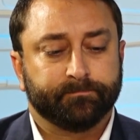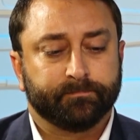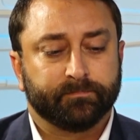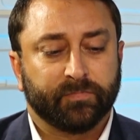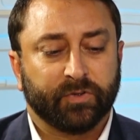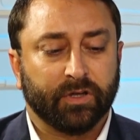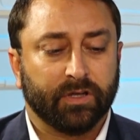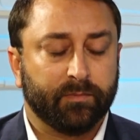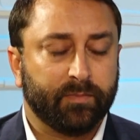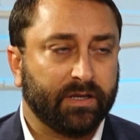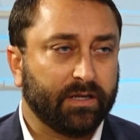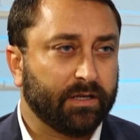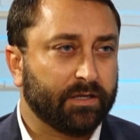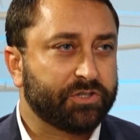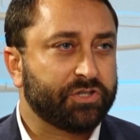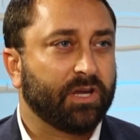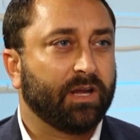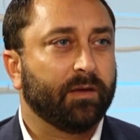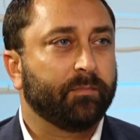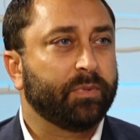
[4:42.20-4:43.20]
really being a
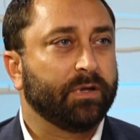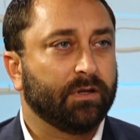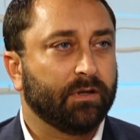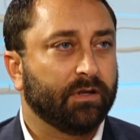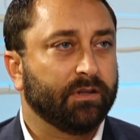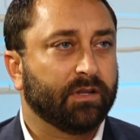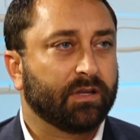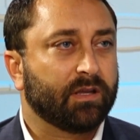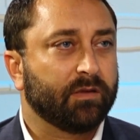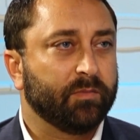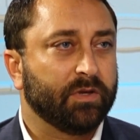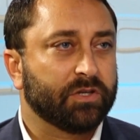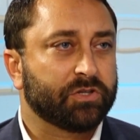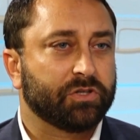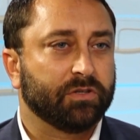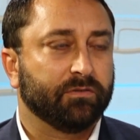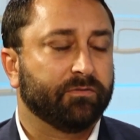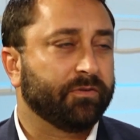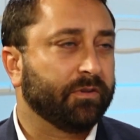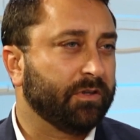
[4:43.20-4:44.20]
champion on the
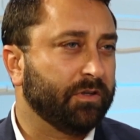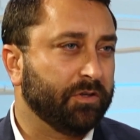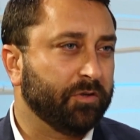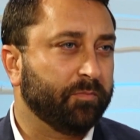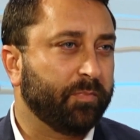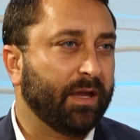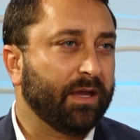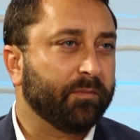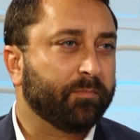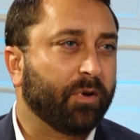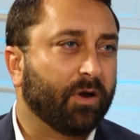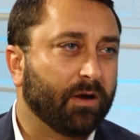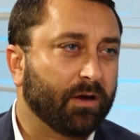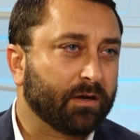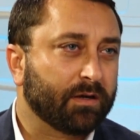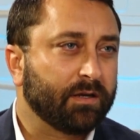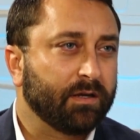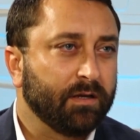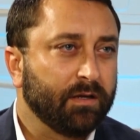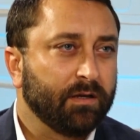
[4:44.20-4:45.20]
commission for the new Bay
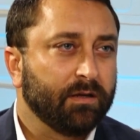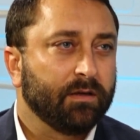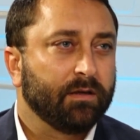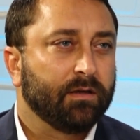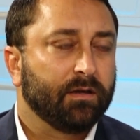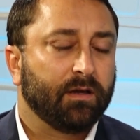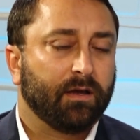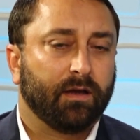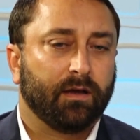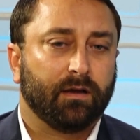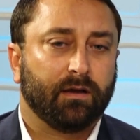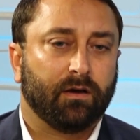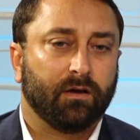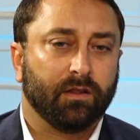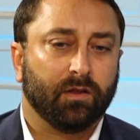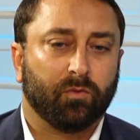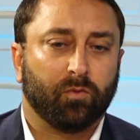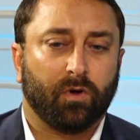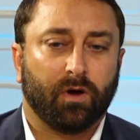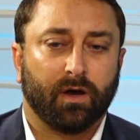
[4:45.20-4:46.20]
Park on
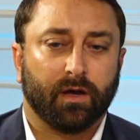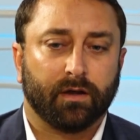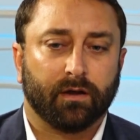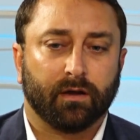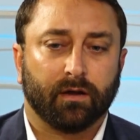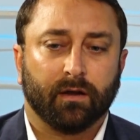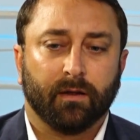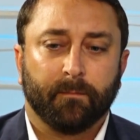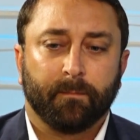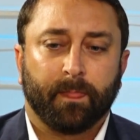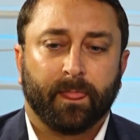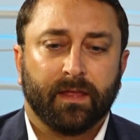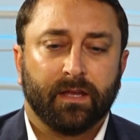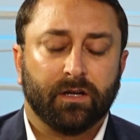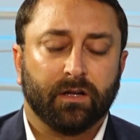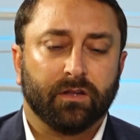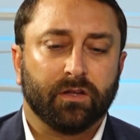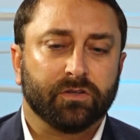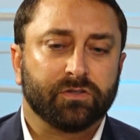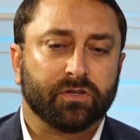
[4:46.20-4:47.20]
the water.
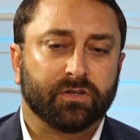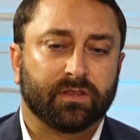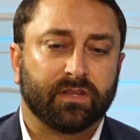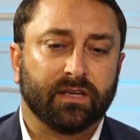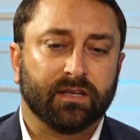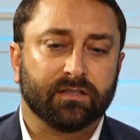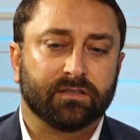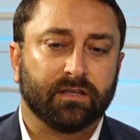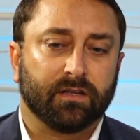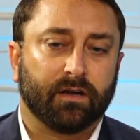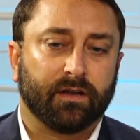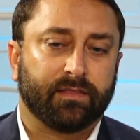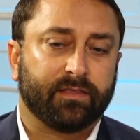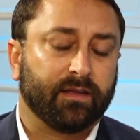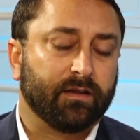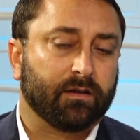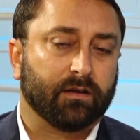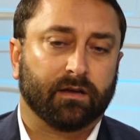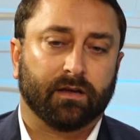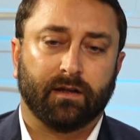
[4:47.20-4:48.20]
Those are things that I
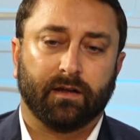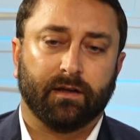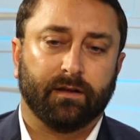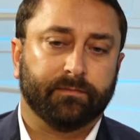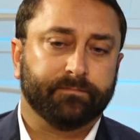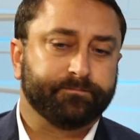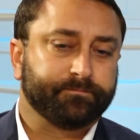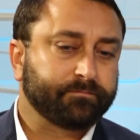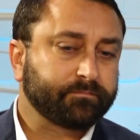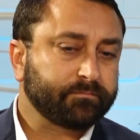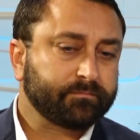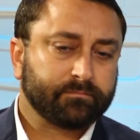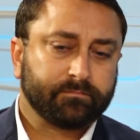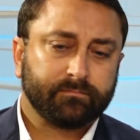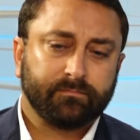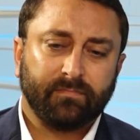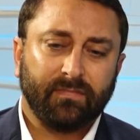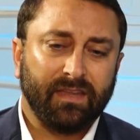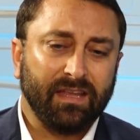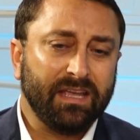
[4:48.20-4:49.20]
think are going to
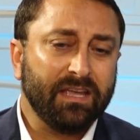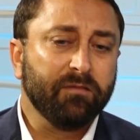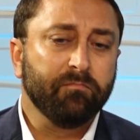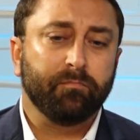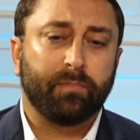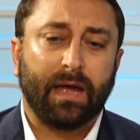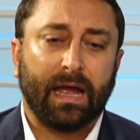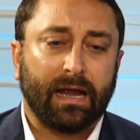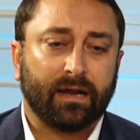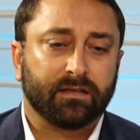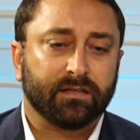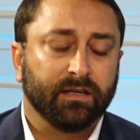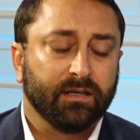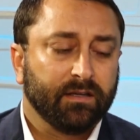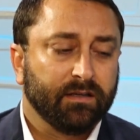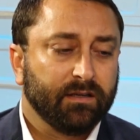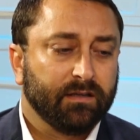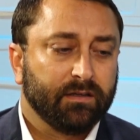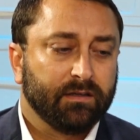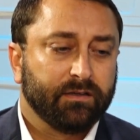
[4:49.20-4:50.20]
impact
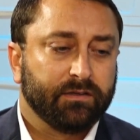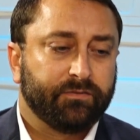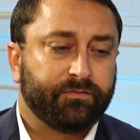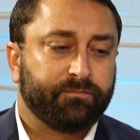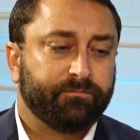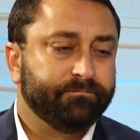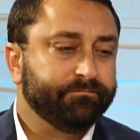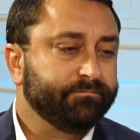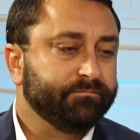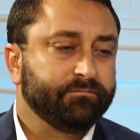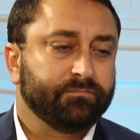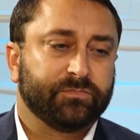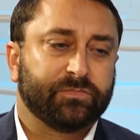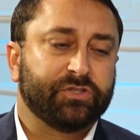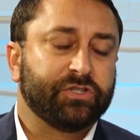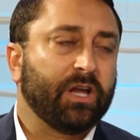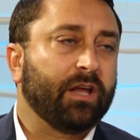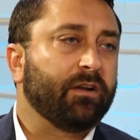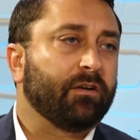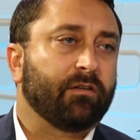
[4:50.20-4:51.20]

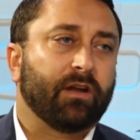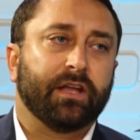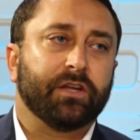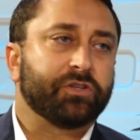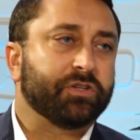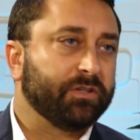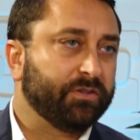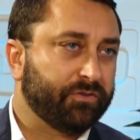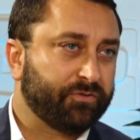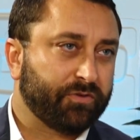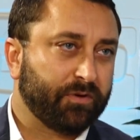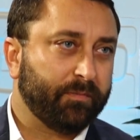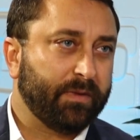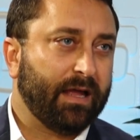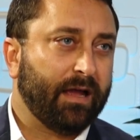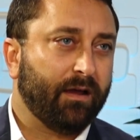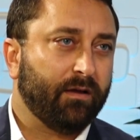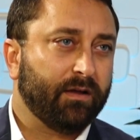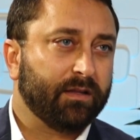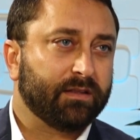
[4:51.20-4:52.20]
generations from
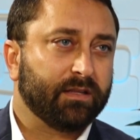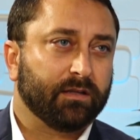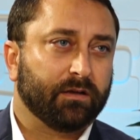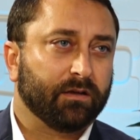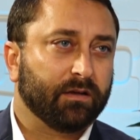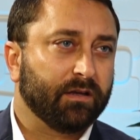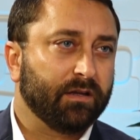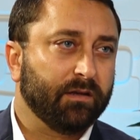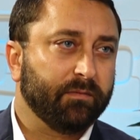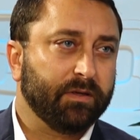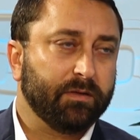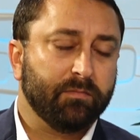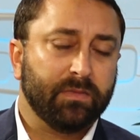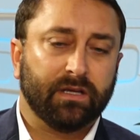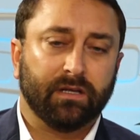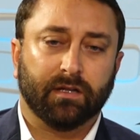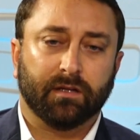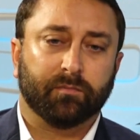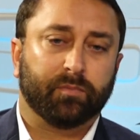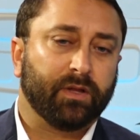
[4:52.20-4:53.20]
now. I think are going to be
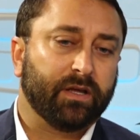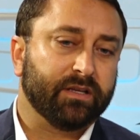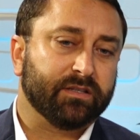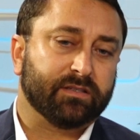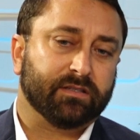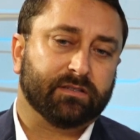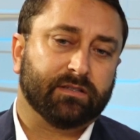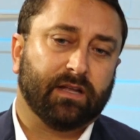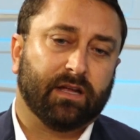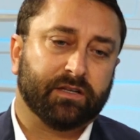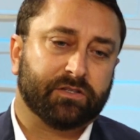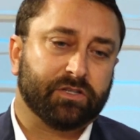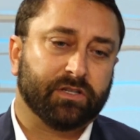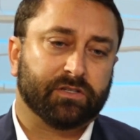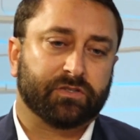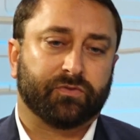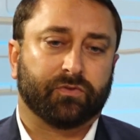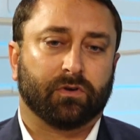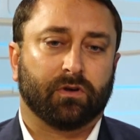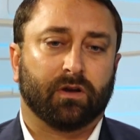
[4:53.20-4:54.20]
meeting places not
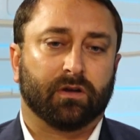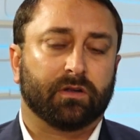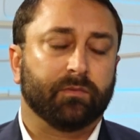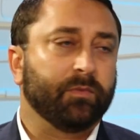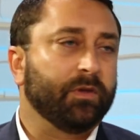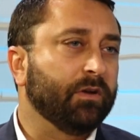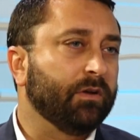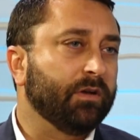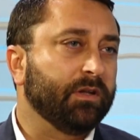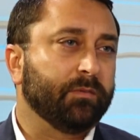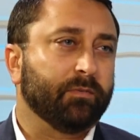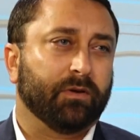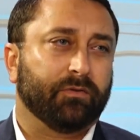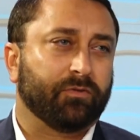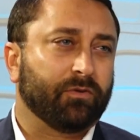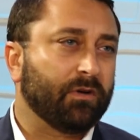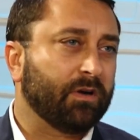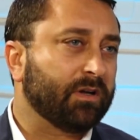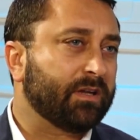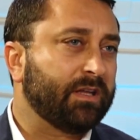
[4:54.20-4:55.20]
just for our community, but
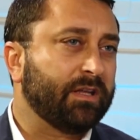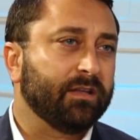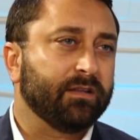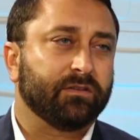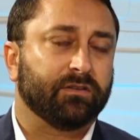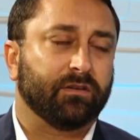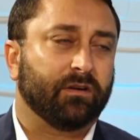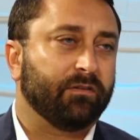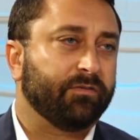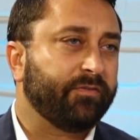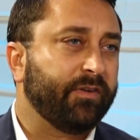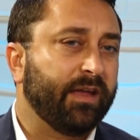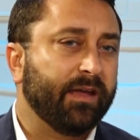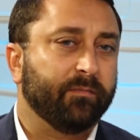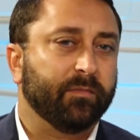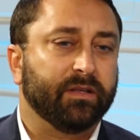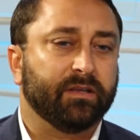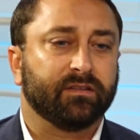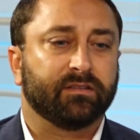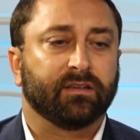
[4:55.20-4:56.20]
for our kids and our
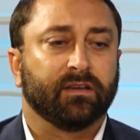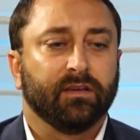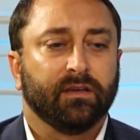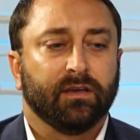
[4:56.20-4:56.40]
families.